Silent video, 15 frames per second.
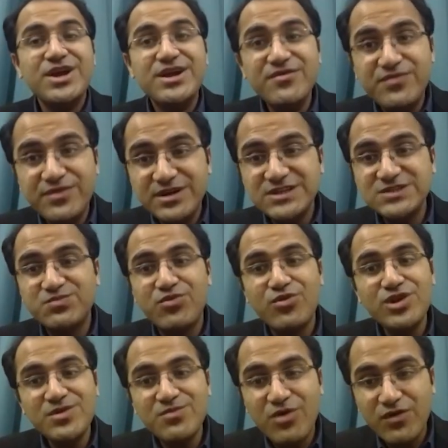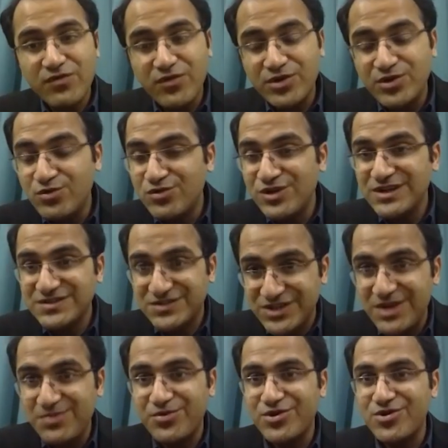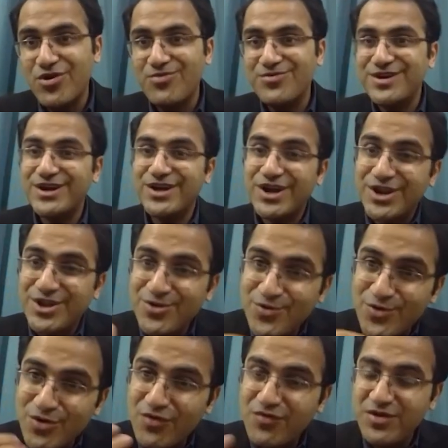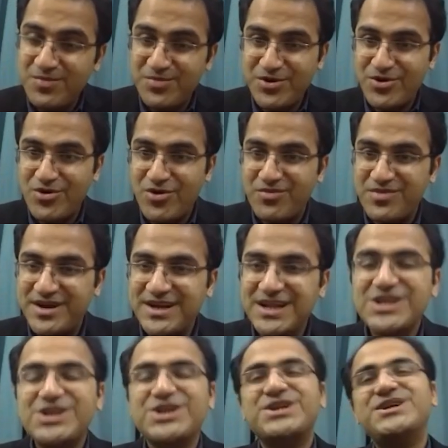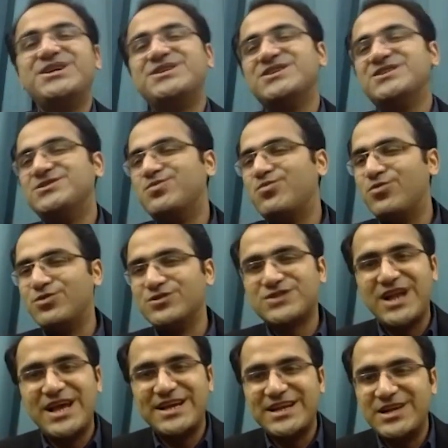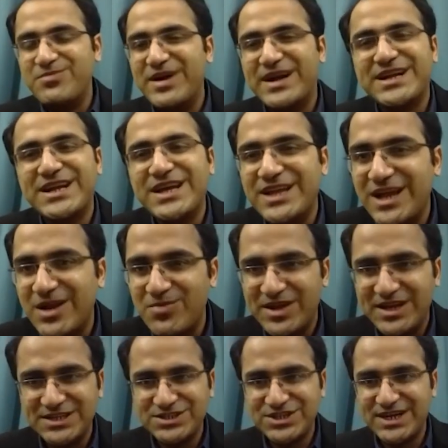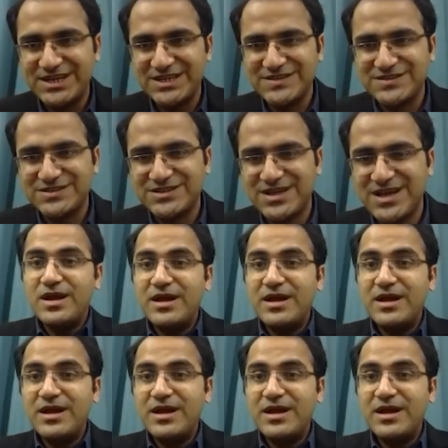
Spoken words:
If it is polymorphonuclear cell predominant or neutrophil predominant, it is most likely bacterial meningitis.